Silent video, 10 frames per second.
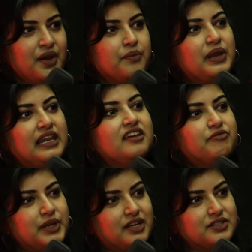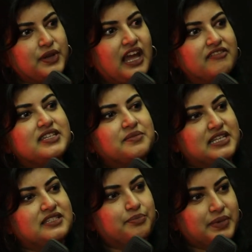we live because we have some
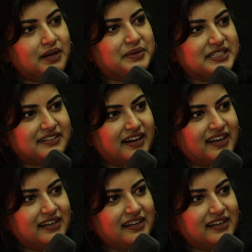sense of purpose, right? You're